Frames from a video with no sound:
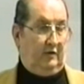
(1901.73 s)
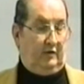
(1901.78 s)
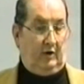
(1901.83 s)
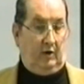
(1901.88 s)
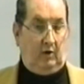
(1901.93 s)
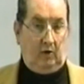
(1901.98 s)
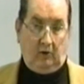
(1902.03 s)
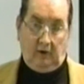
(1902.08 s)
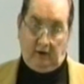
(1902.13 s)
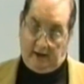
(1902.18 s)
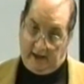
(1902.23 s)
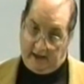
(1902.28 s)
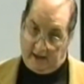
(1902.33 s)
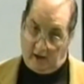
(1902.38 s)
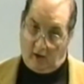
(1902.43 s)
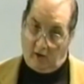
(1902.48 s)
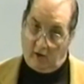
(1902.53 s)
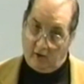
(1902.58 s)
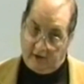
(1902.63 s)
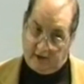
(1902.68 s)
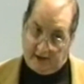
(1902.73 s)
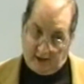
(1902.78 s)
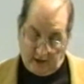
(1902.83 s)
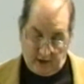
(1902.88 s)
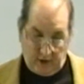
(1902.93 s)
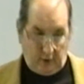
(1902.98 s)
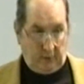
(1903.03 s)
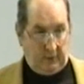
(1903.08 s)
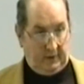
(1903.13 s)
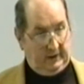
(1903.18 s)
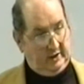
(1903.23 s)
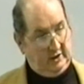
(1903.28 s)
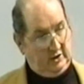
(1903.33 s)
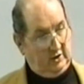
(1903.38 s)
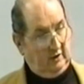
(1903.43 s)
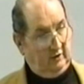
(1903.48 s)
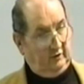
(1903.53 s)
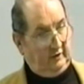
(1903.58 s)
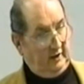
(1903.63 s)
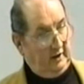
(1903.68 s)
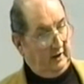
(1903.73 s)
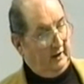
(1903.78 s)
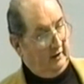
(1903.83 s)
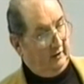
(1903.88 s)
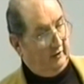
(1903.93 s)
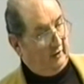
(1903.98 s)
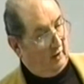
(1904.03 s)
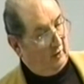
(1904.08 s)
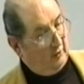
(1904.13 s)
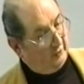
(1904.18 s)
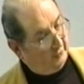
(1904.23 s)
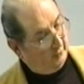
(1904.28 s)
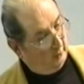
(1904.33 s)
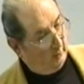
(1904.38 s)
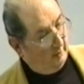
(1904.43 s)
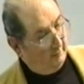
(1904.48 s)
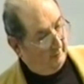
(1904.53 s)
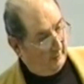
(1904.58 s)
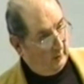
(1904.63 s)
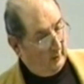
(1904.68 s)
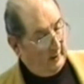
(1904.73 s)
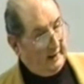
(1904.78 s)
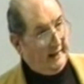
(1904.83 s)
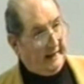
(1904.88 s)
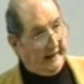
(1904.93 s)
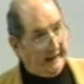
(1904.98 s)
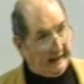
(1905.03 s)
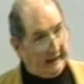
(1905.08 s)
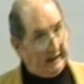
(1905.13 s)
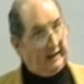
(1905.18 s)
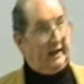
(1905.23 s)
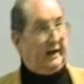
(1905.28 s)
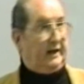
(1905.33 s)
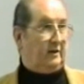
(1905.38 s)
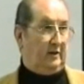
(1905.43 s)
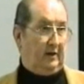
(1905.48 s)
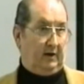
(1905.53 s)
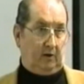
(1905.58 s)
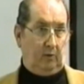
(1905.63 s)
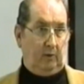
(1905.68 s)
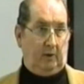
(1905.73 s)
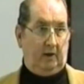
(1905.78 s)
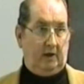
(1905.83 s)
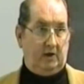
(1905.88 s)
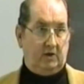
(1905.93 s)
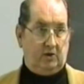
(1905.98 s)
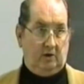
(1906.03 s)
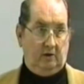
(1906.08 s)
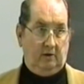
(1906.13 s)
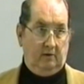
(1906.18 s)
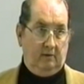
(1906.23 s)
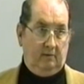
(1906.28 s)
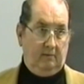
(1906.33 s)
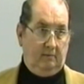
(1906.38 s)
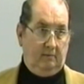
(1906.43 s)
So, like all the other religions, it is also a very eclectic religion.